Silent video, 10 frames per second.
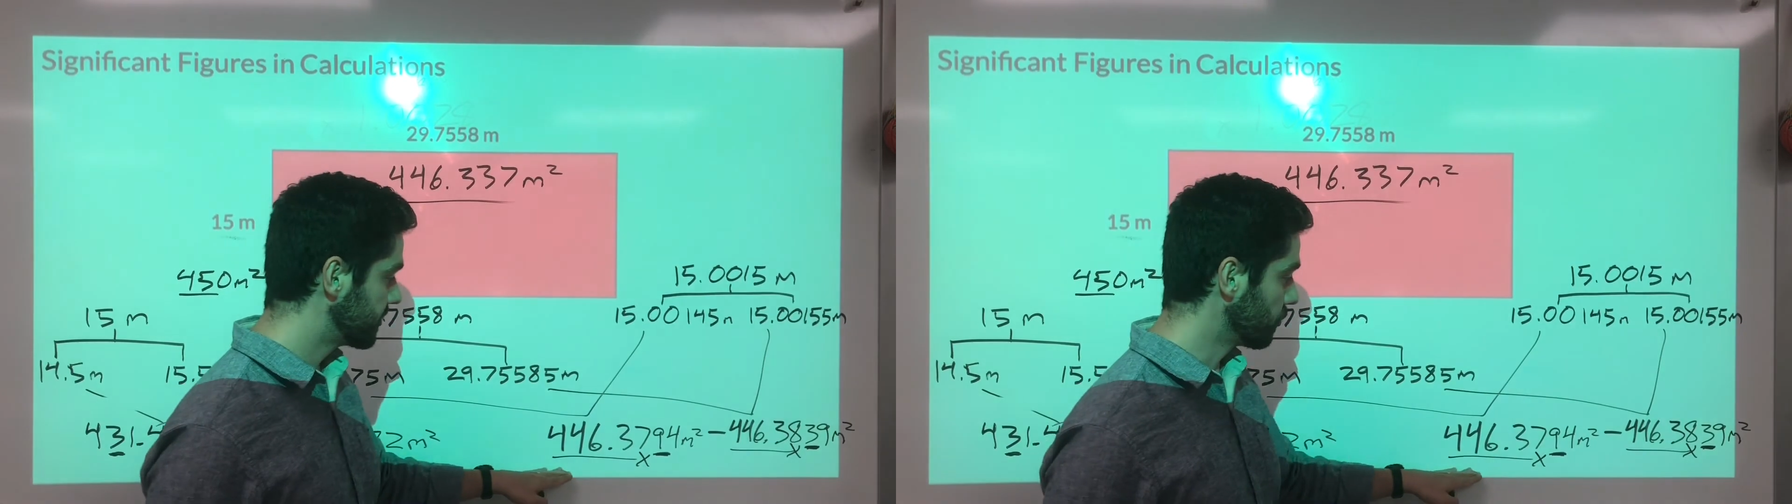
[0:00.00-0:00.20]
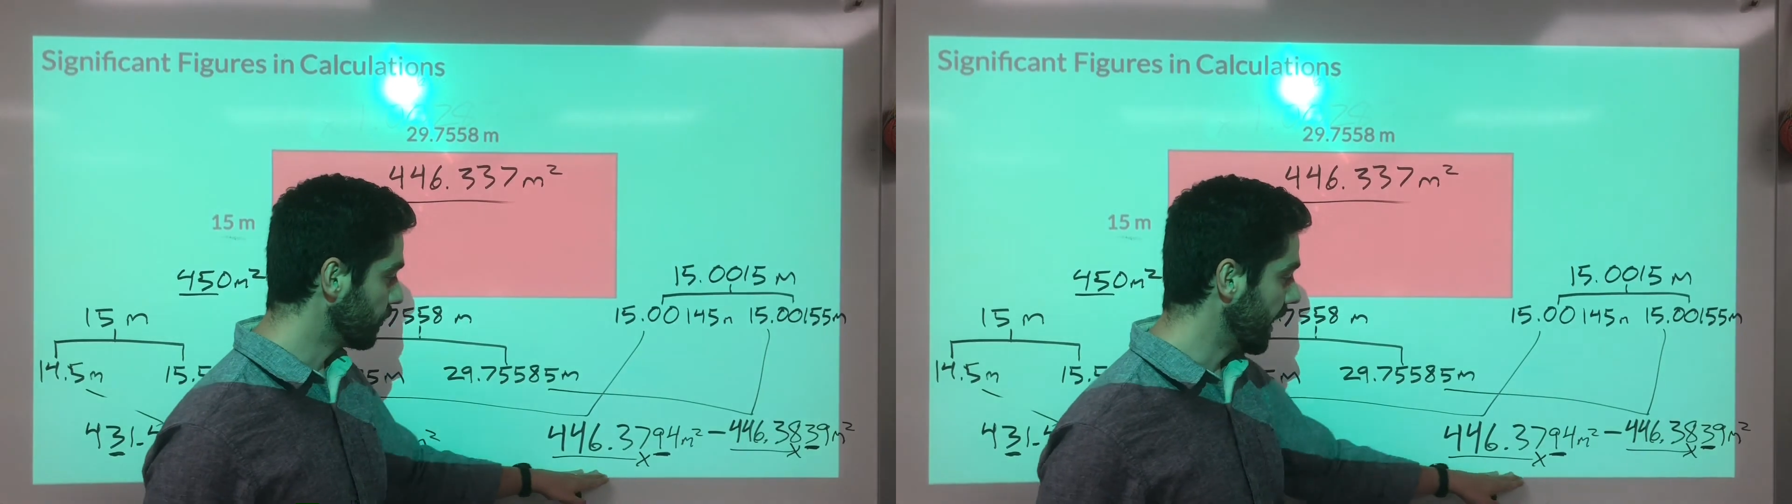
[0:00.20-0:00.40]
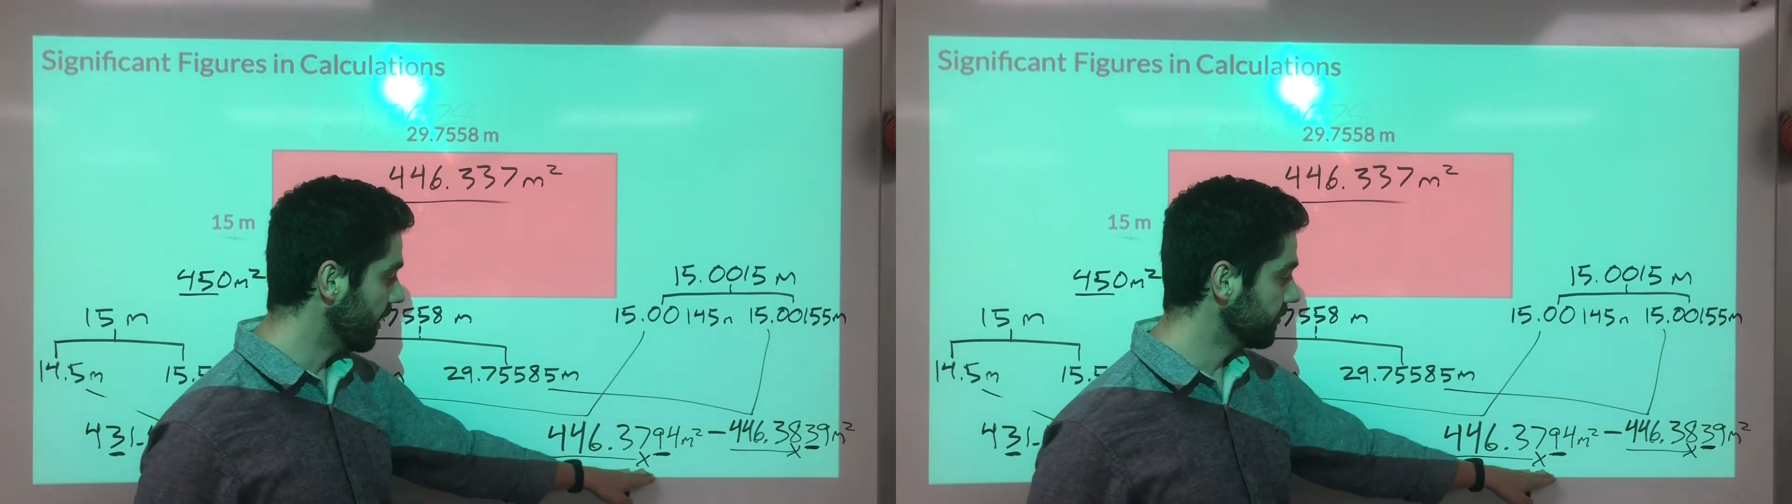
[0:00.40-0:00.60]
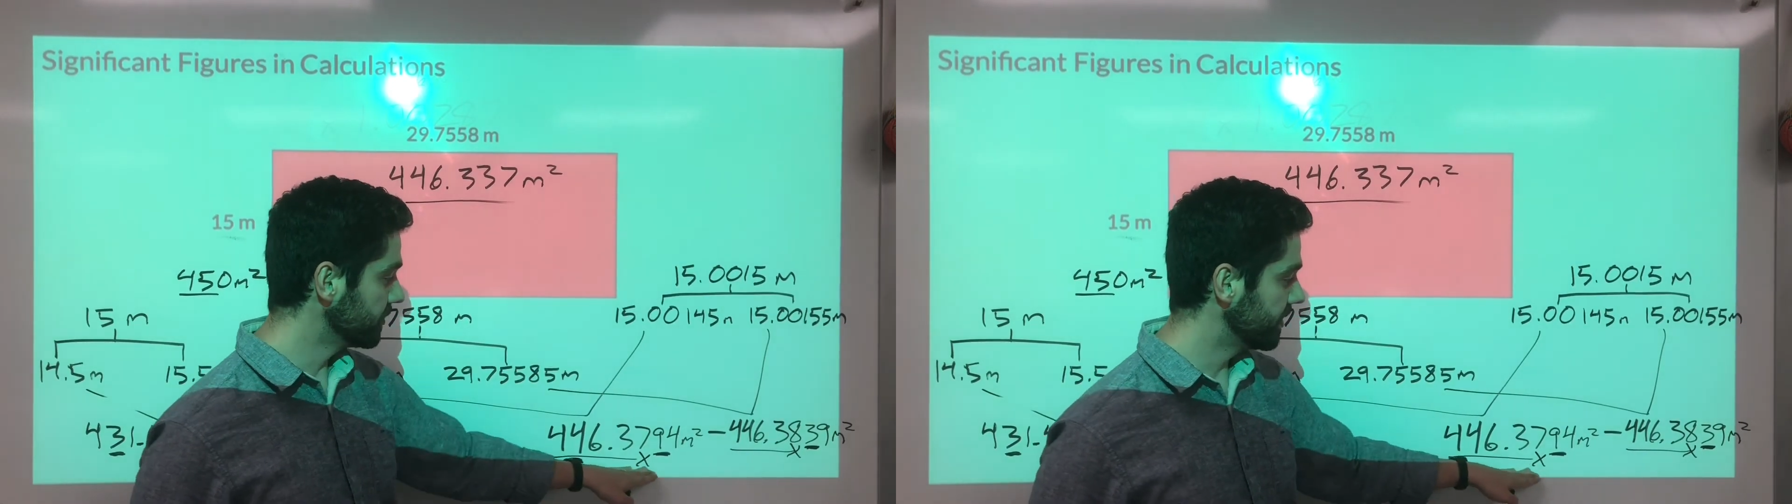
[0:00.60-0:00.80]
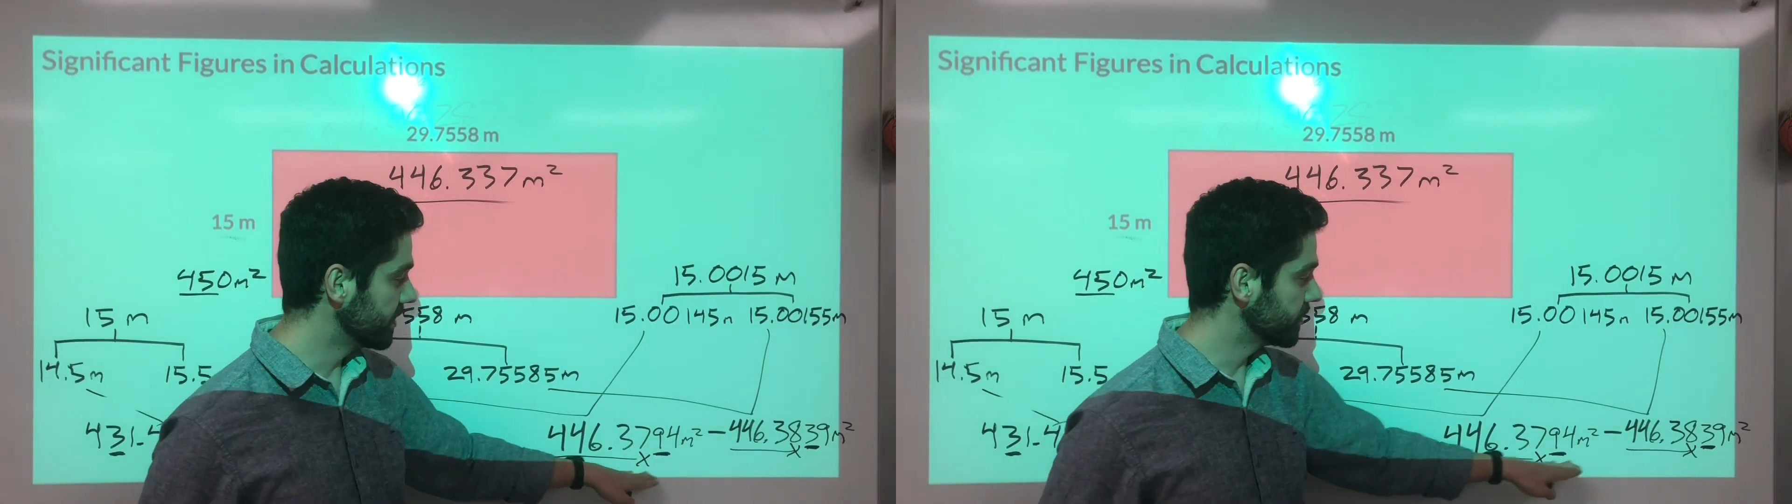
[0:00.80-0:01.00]

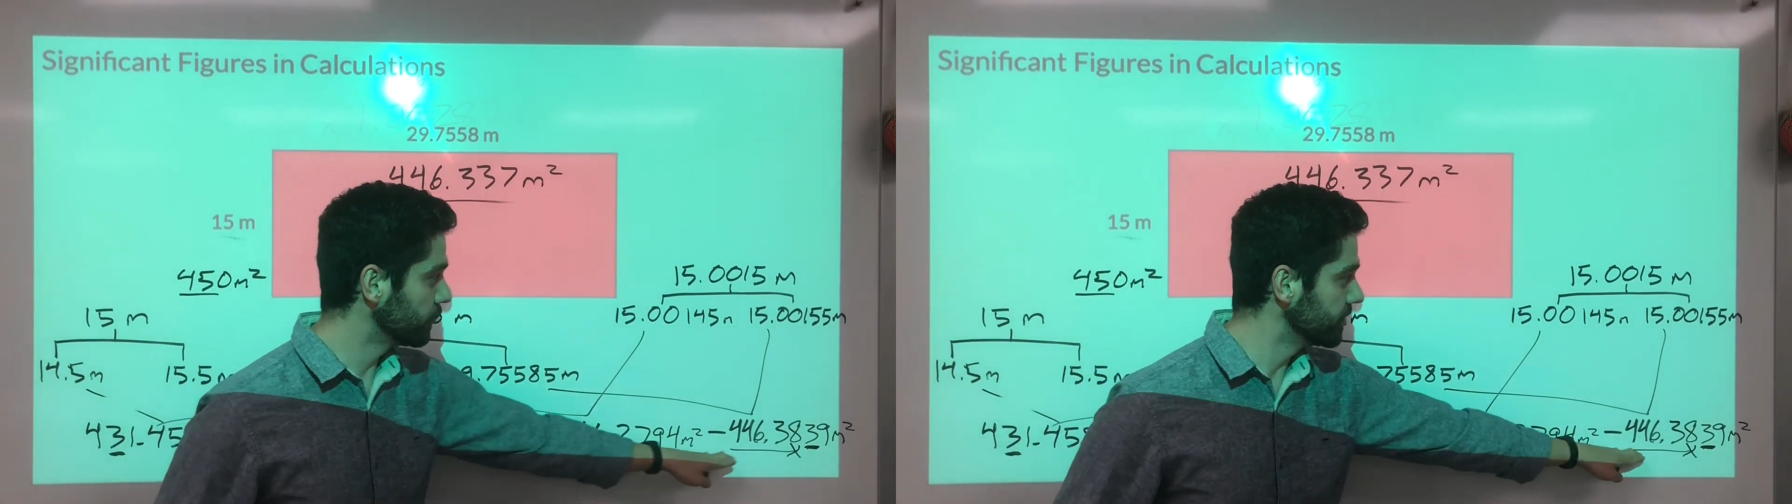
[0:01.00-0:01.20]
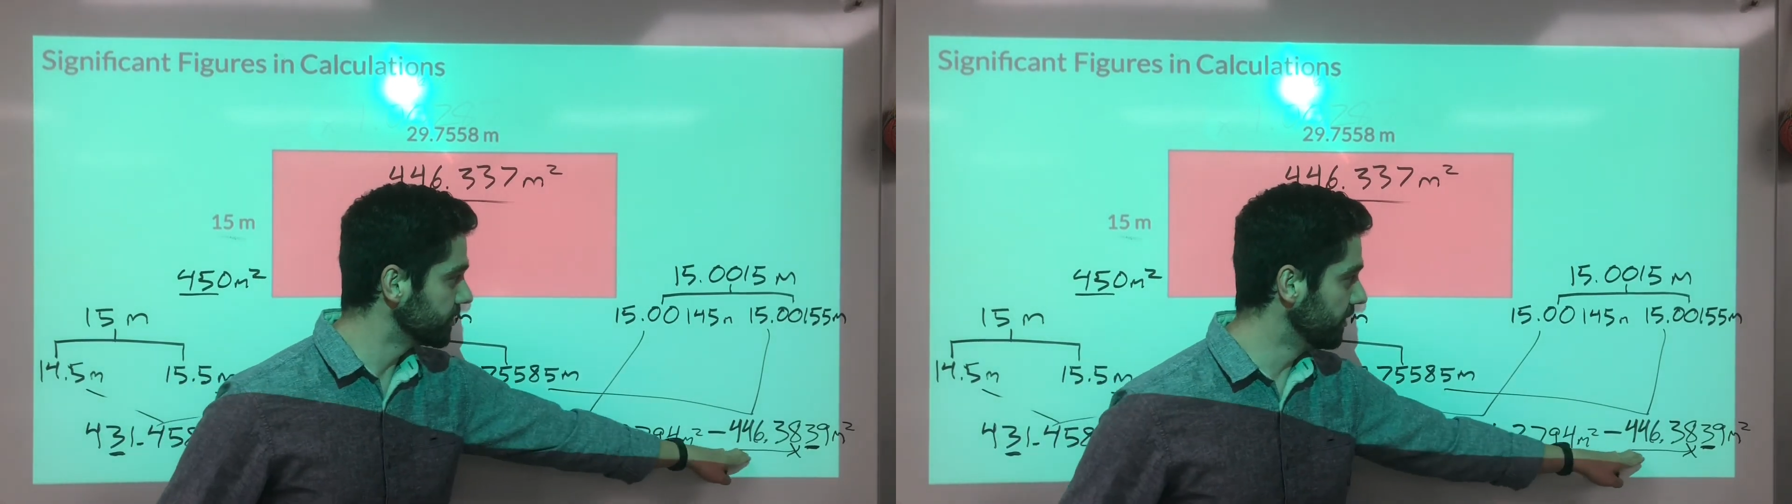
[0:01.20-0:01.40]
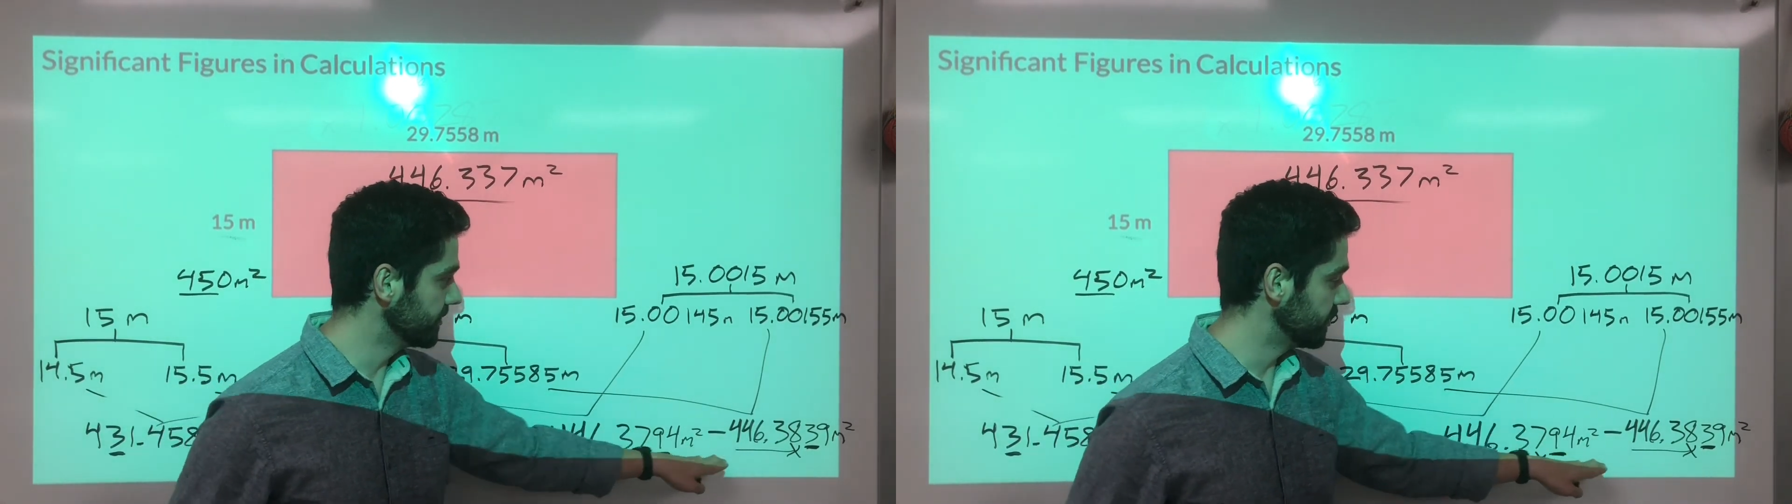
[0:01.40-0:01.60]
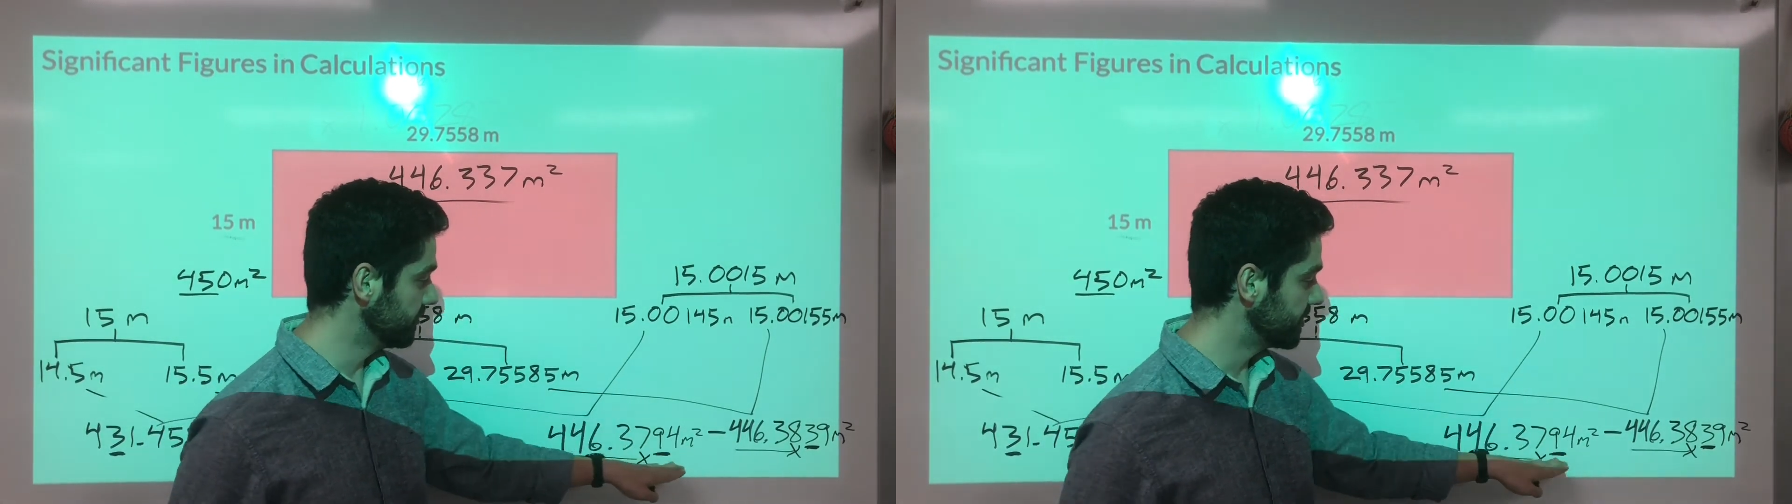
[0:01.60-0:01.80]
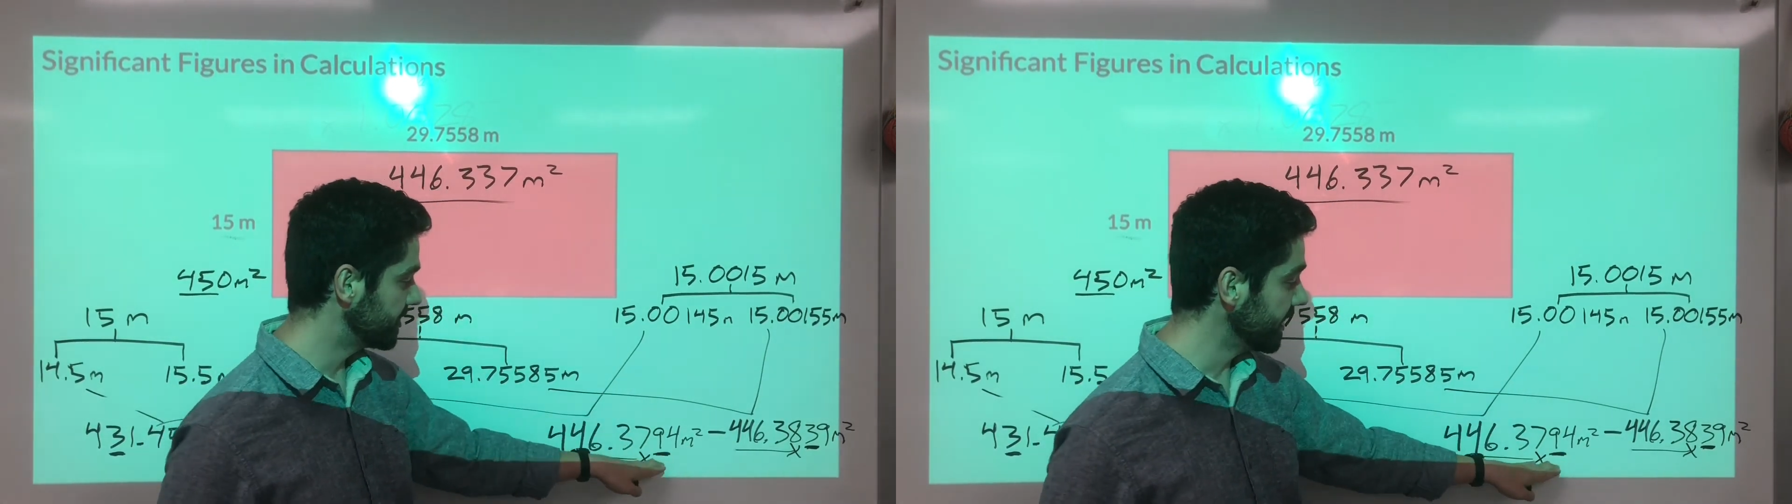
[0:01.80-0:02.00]
round this result
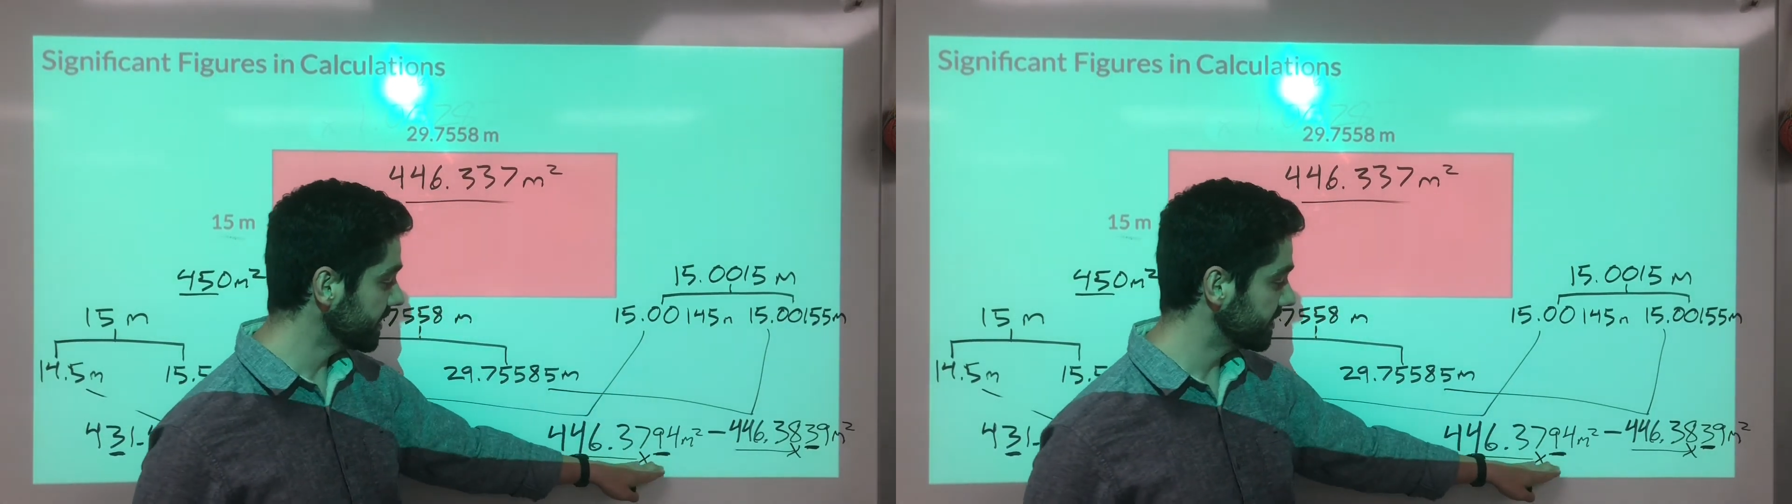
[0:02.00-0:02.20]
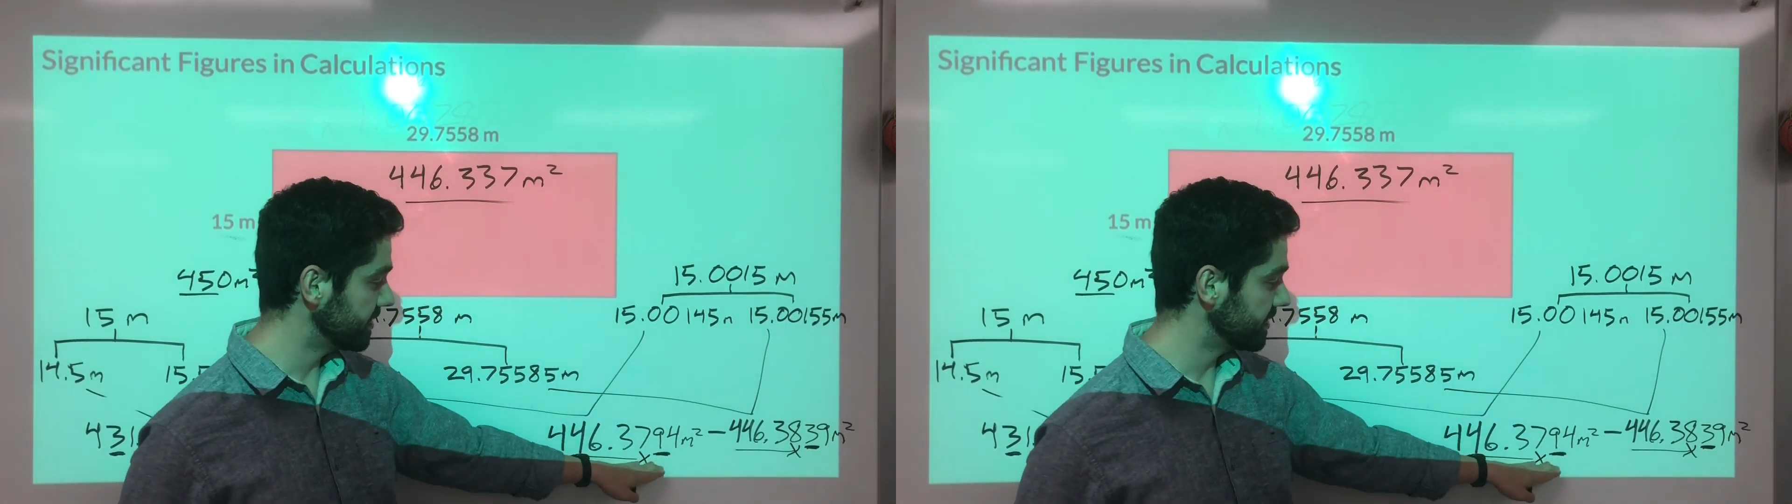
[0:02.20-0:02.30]
to 6